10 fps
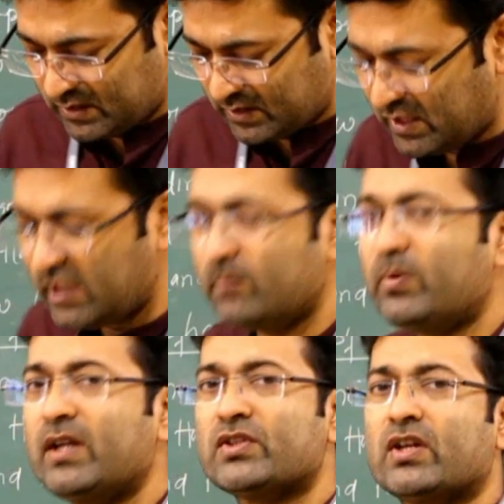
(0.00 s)
the
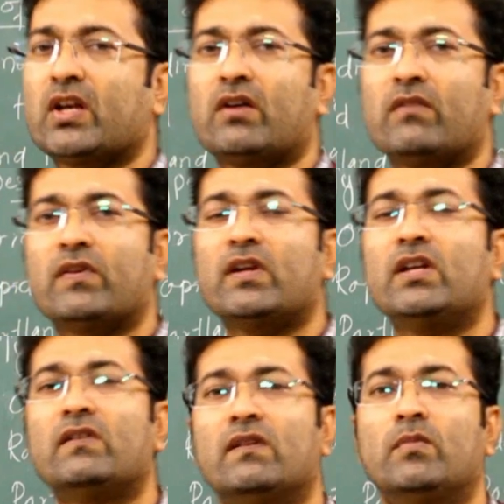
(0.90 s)
liberation of
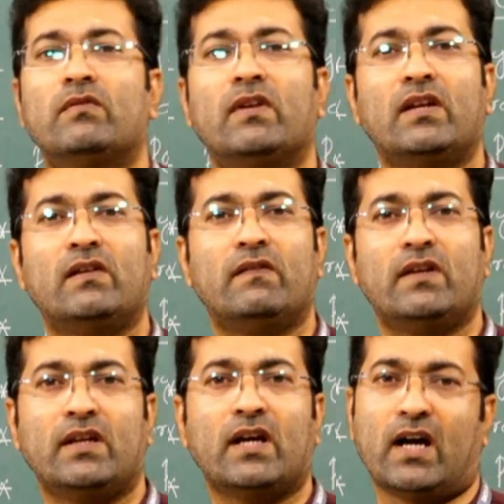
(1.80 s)
heat will be
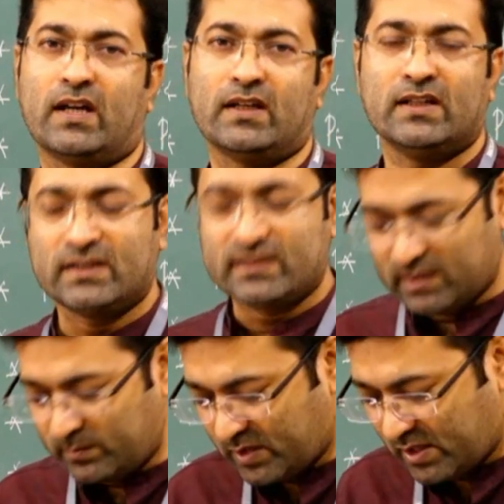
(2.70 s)
very high.
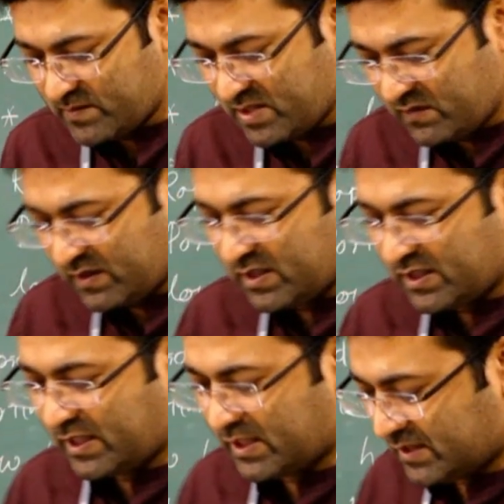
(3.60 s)
Sometimes even the
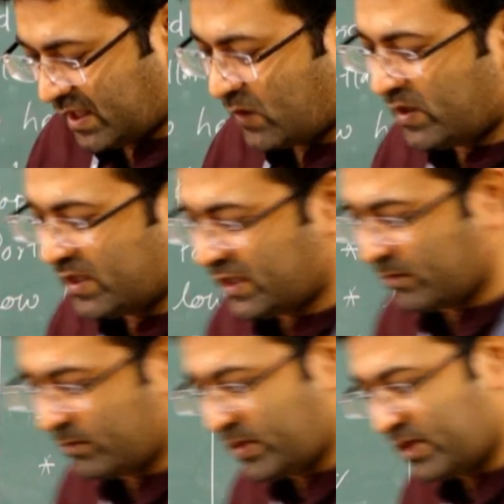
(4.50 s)
surrounding
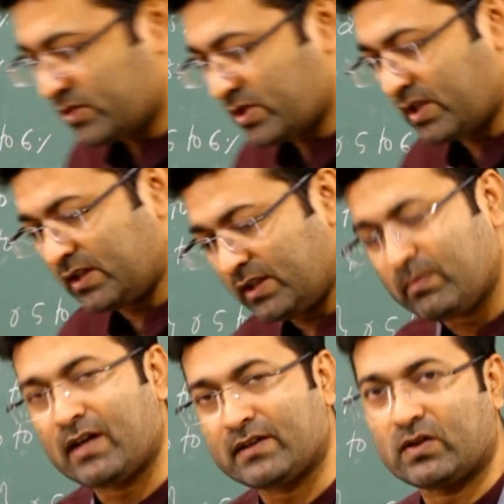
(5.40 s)
temperature in the
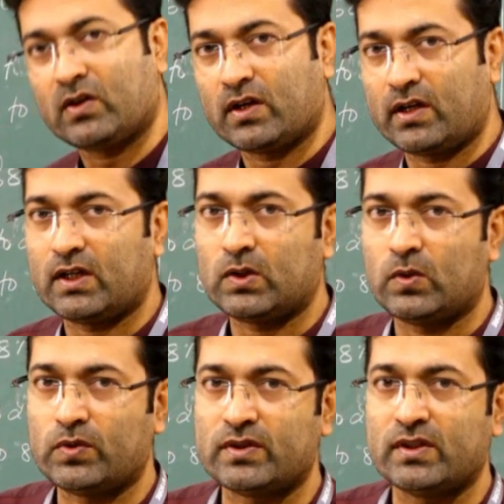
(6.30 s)
mass concreting
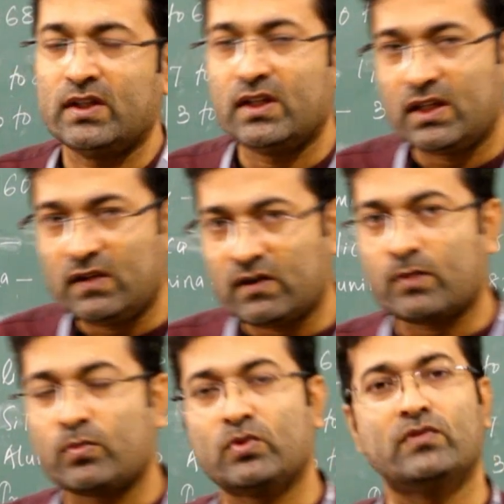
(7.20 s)
goes even
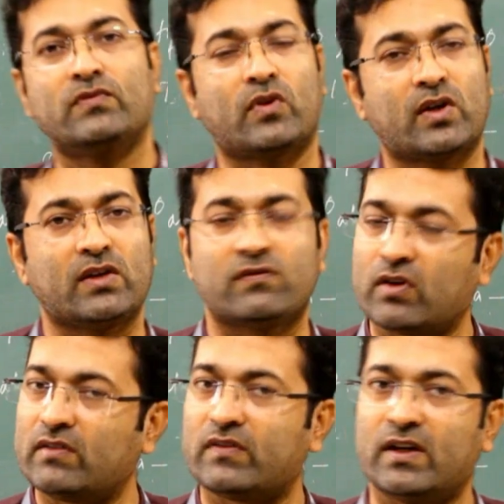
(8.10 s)
up to
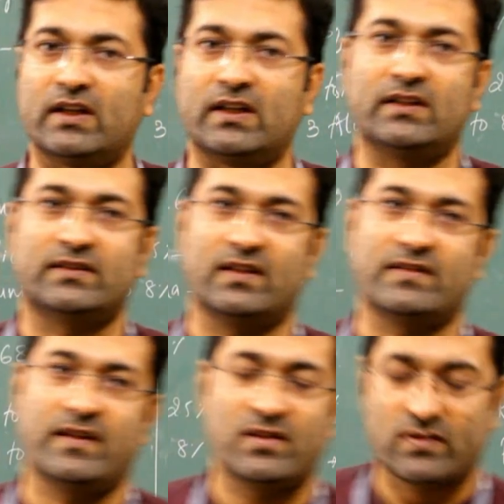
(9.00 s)
40-45 degrees
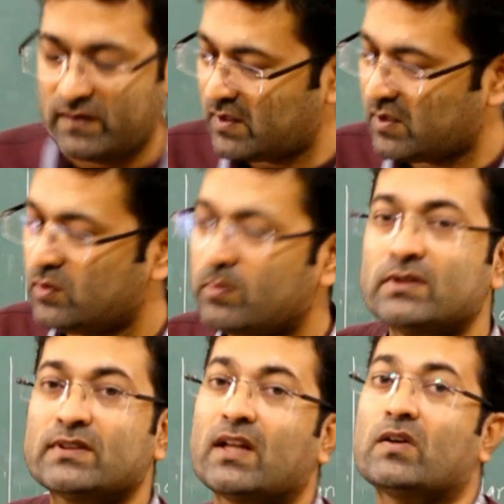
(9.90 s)
Celsius, where
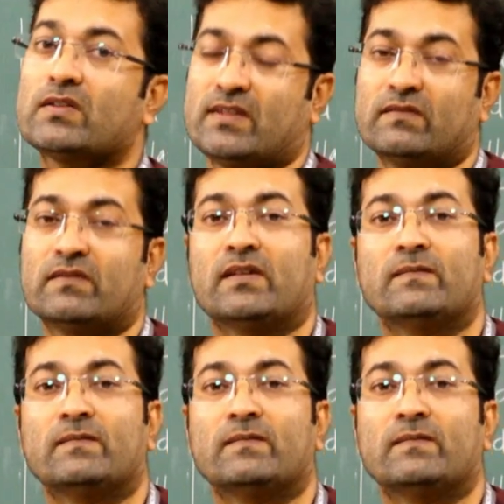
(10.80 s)
humans cannot survive.